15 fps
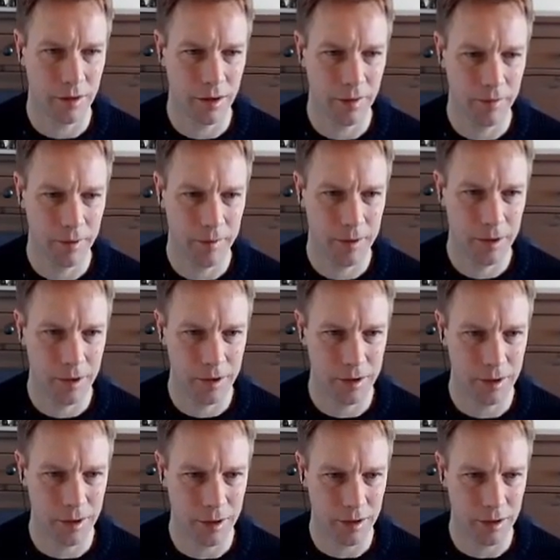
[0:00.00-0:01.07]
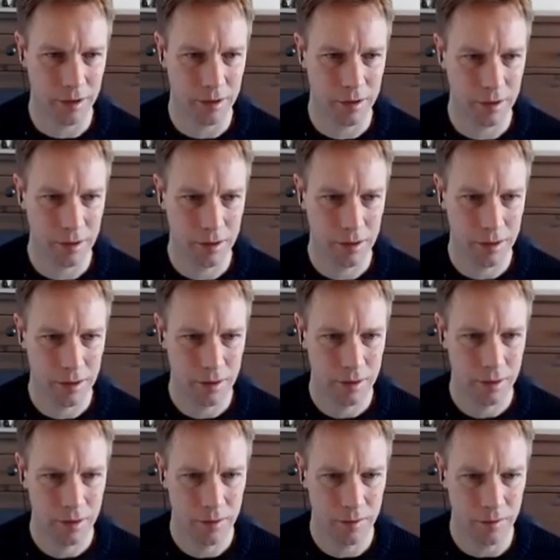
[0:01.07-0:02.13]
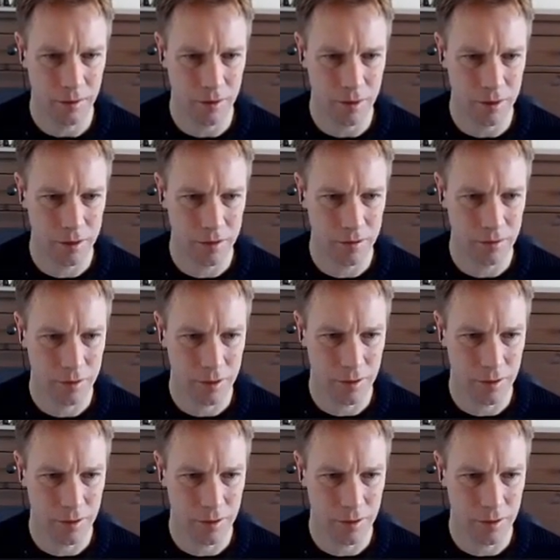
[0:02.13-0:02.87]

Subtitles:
here was correct.